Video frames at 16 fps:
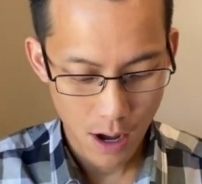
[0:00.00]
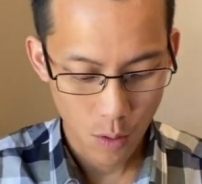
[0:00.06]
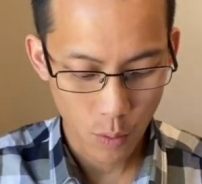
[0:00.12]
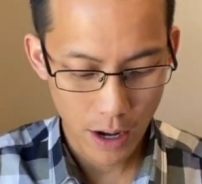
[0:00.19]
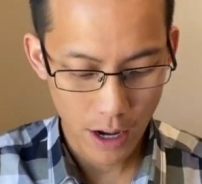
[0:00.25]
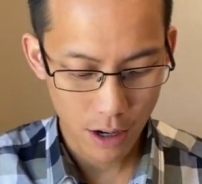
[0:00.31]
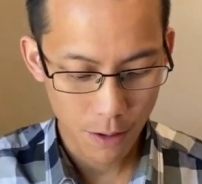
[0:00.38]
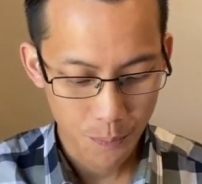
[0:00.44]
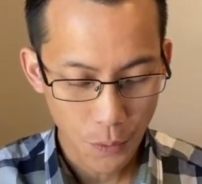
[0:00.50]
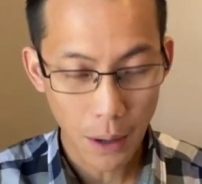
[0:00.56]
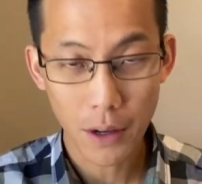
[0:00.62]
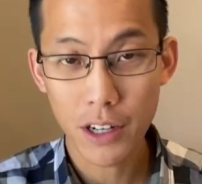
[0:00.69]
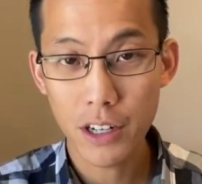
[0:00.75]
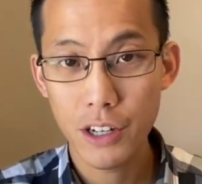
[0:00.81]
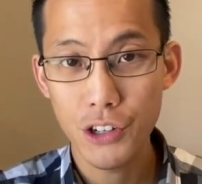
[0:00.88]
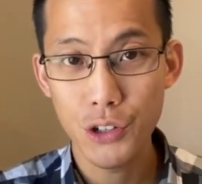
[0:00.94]
Well, I'm
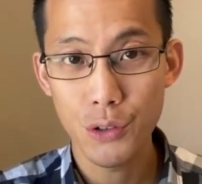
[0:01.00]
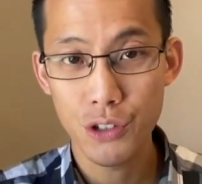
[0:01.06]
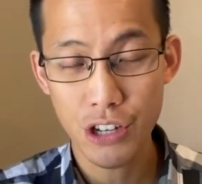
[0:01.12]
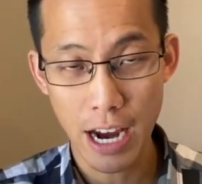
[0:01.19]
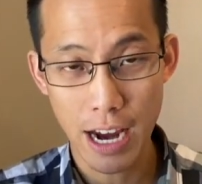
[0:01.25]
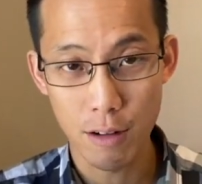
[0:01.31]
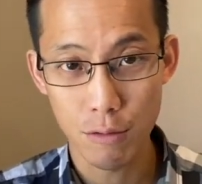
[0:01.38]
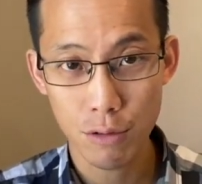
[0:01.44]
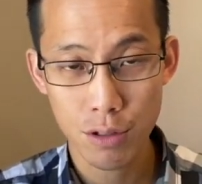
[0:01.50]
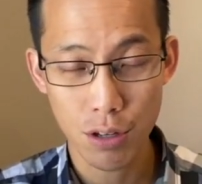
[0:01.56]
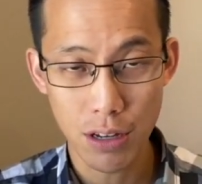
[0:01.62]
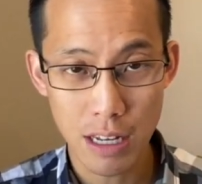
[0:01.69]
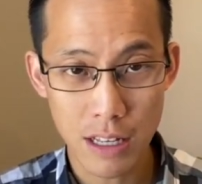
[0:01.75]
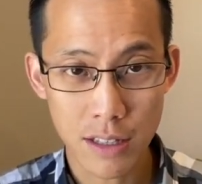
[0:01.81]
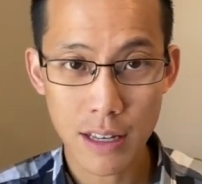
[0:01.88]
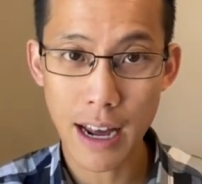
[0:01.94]
going to do chain rule, so
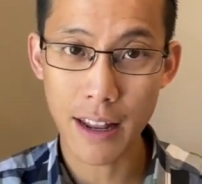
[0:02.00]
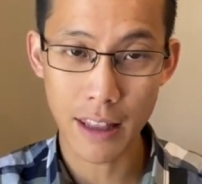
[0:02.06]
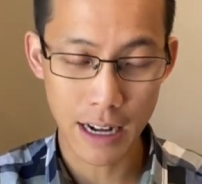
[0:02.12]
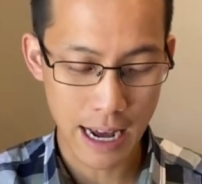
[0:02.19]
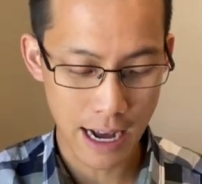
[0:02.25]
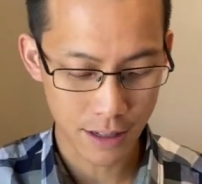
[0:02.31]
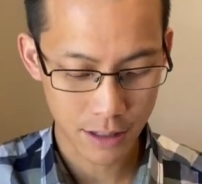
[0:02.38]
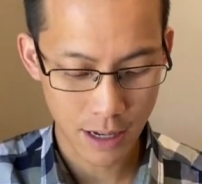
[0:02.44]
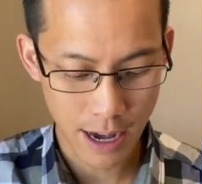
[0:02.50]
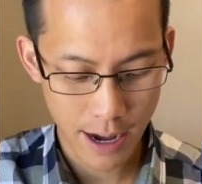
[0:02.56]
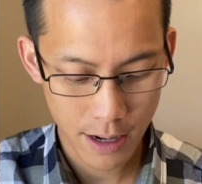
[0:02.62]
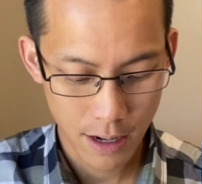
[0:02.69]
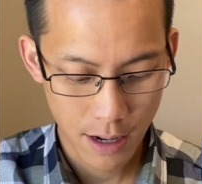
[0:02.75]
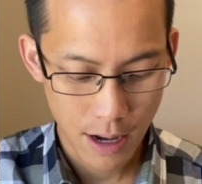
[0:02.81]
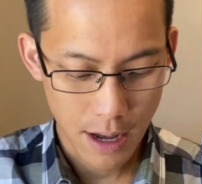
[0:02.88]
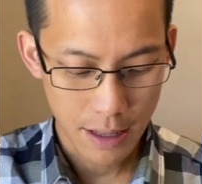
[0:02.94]
inside and then
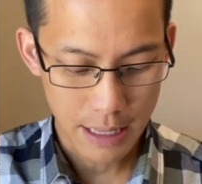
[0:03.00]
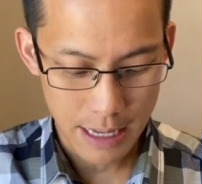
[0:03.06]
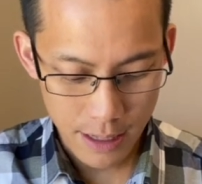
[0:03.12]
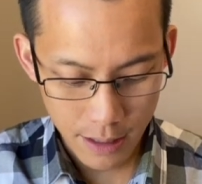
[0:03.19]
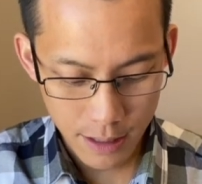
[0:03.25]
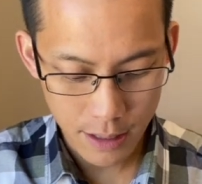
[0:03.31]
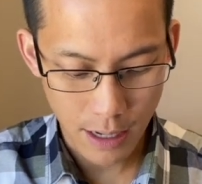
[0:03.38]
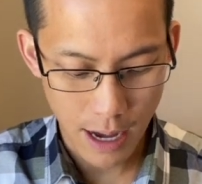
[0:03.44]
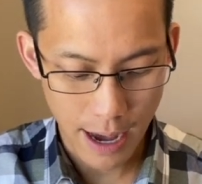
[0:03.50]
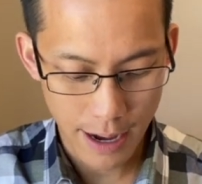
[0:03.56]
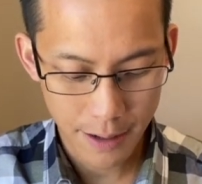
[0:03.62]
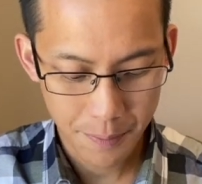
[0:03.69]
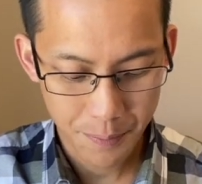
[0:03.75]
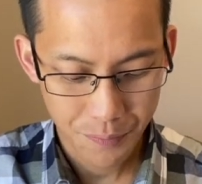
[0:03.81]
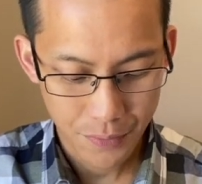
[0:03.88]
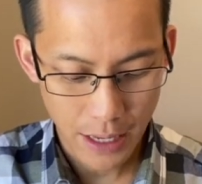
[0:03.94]
outside. The
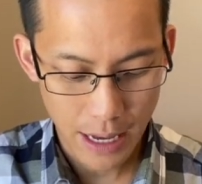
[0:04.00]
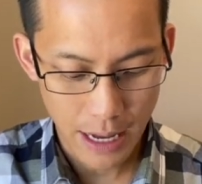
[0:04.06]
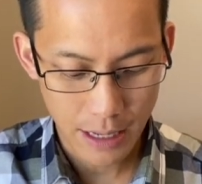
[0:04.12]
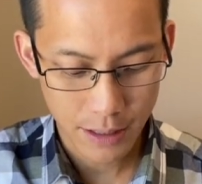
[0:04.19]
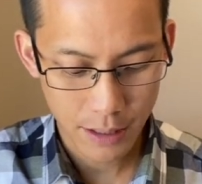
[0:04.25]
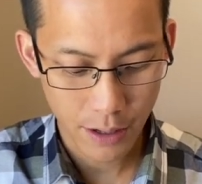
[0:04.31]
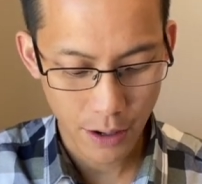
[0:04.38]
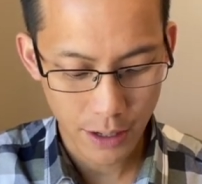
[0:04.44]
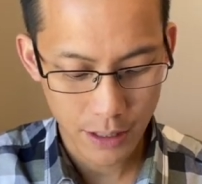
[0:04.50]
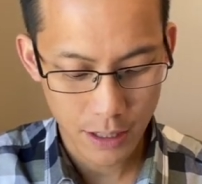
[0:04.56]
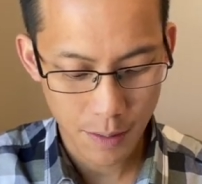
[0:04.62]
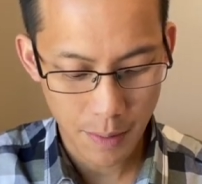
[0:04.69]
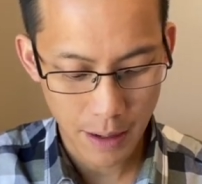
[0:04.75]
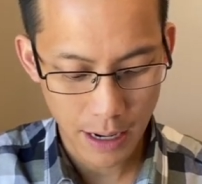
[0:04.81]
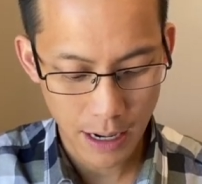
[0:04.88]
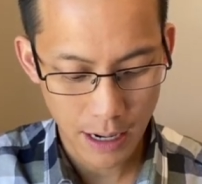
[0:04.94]
inside, it's going
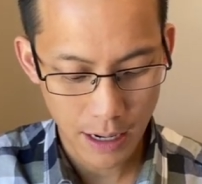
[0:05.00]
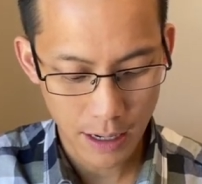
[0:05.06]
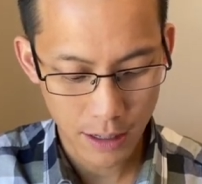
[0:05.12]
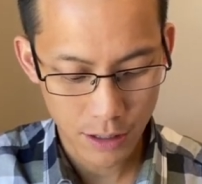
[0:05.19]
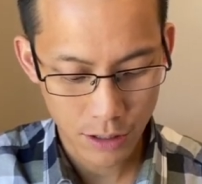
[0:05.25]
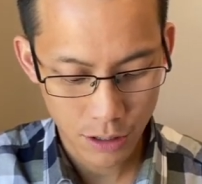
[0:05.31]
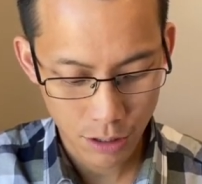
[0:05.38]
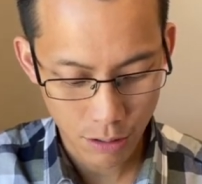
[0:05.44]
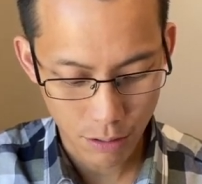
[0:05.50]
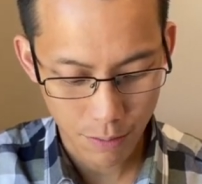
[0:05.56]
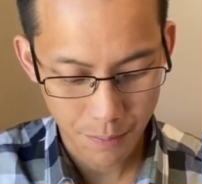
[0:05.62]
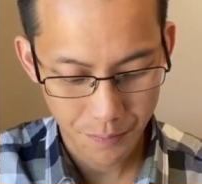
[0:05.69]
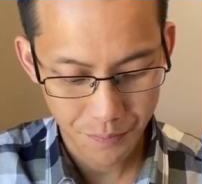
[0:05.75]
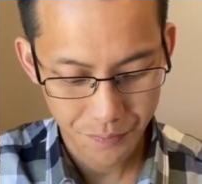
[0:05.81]
to be 2.